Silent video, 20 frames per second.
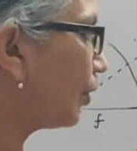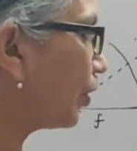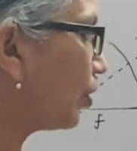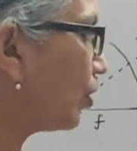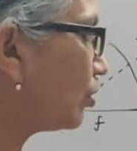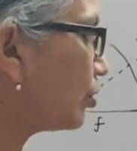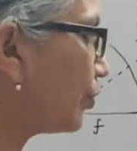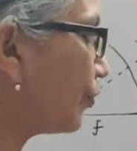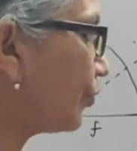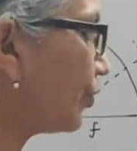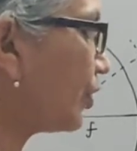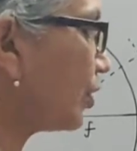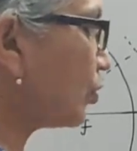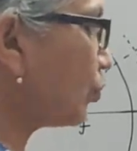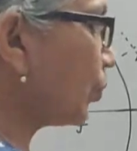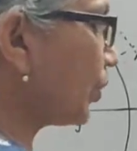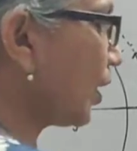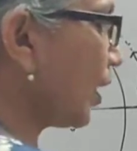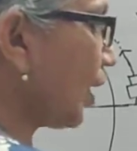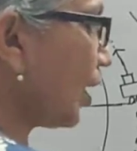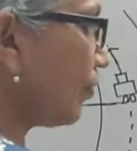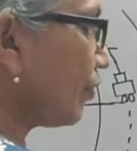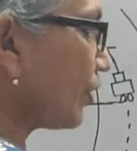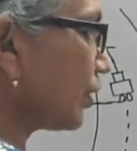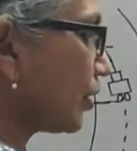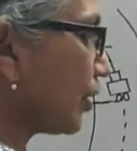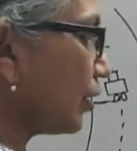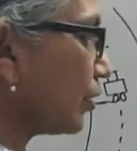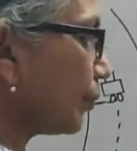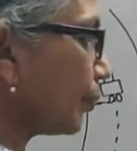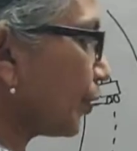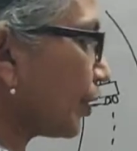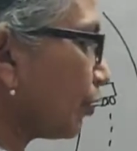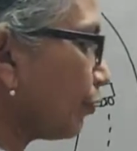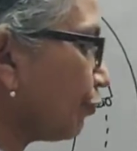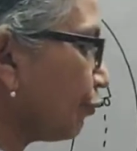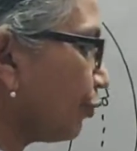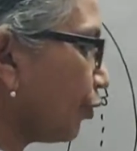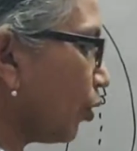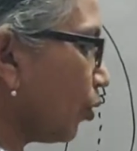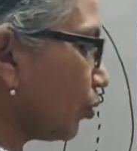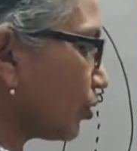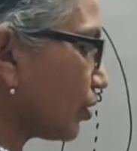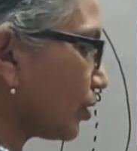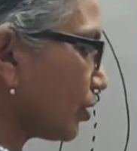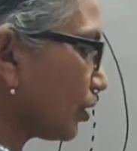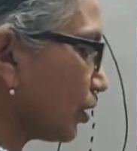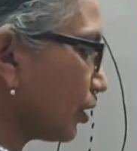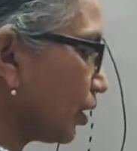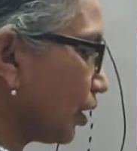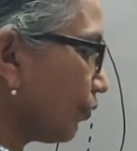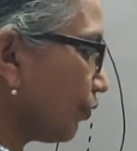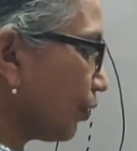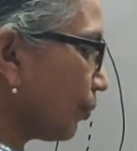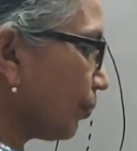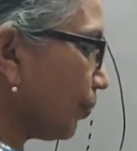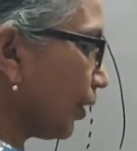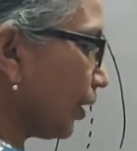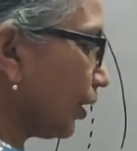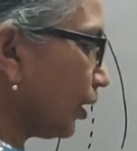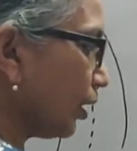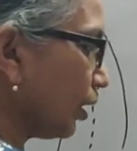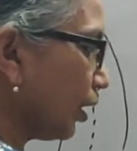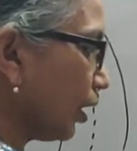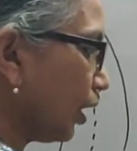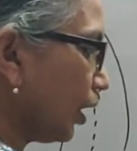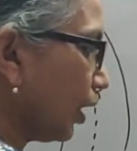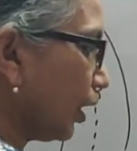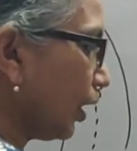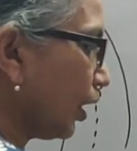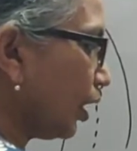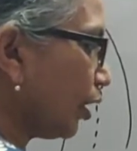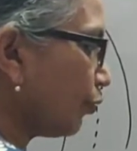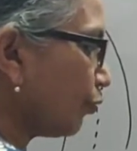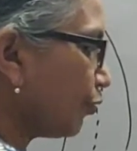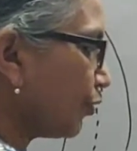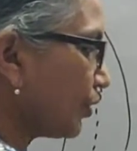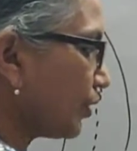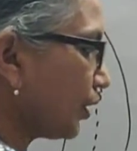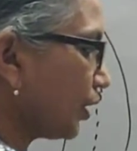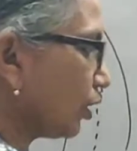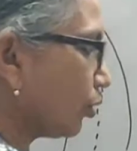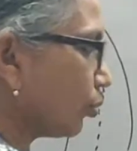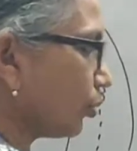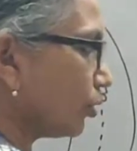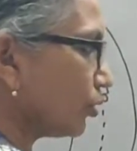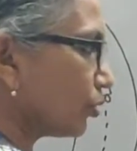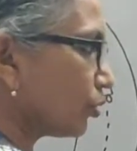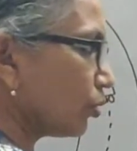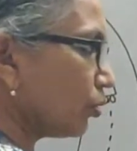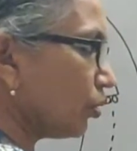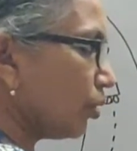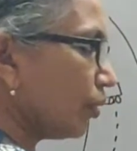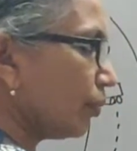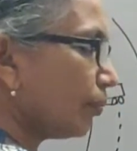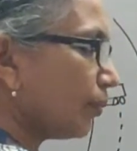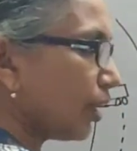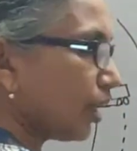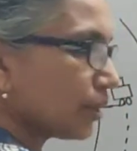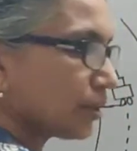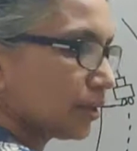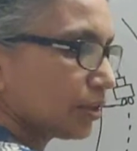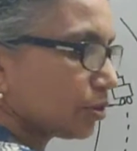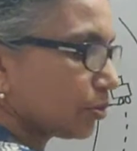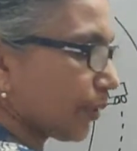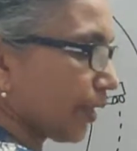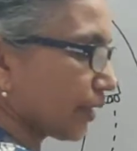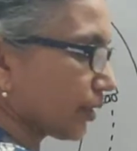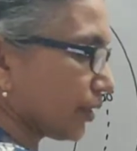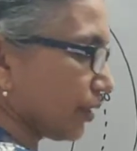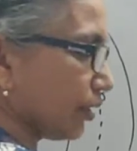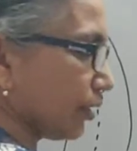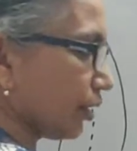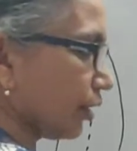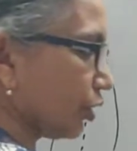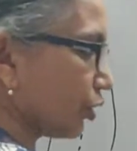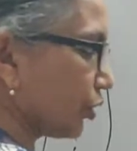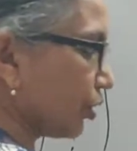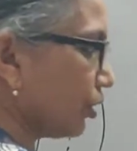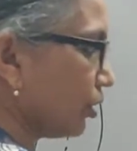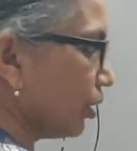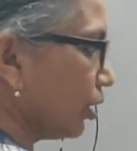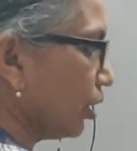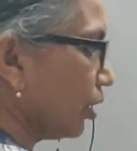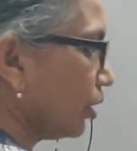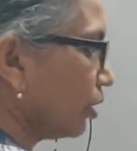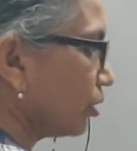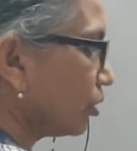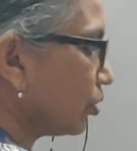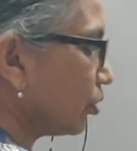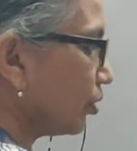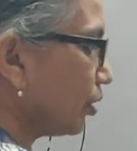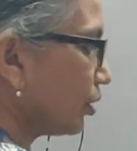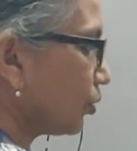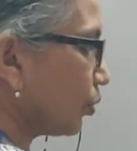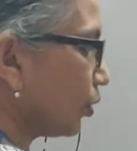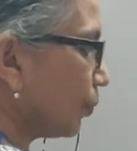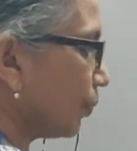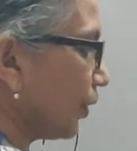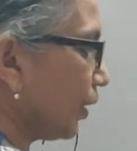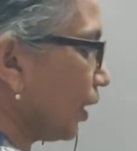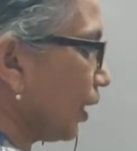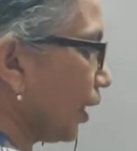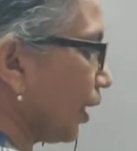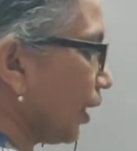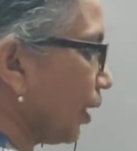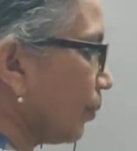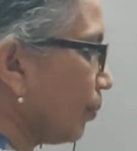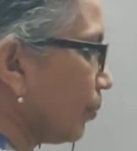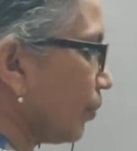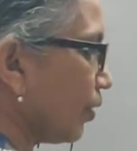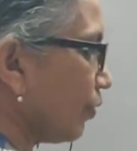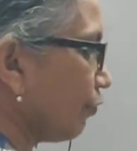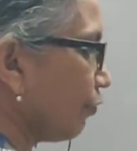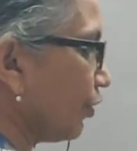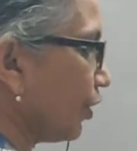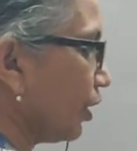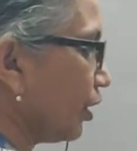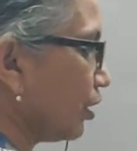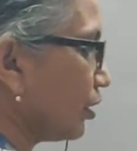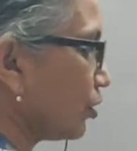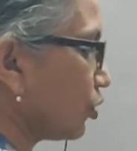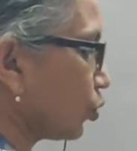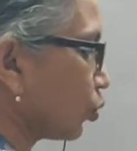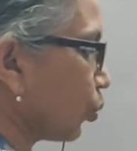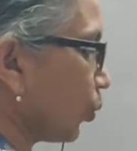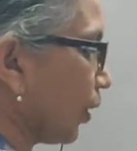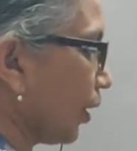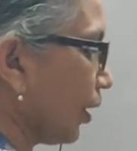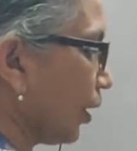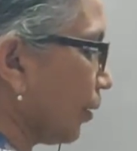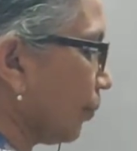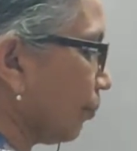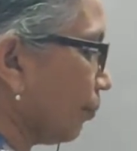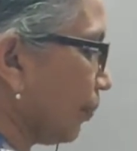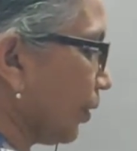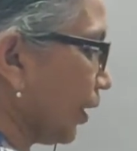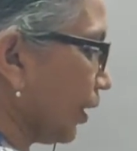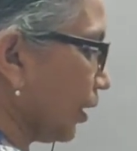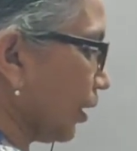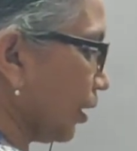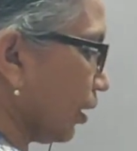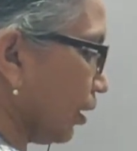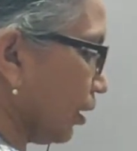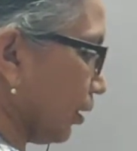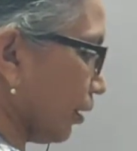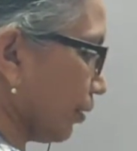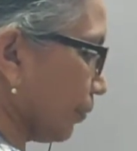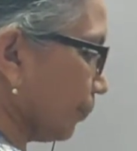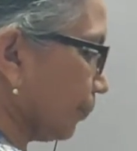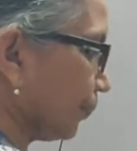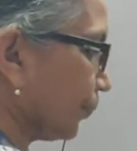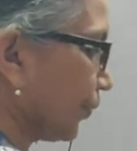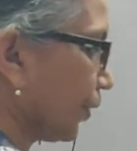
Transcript: Because of this, we have a centripetal force given by F is equal to mass into acceleration. So this will be mv square by r.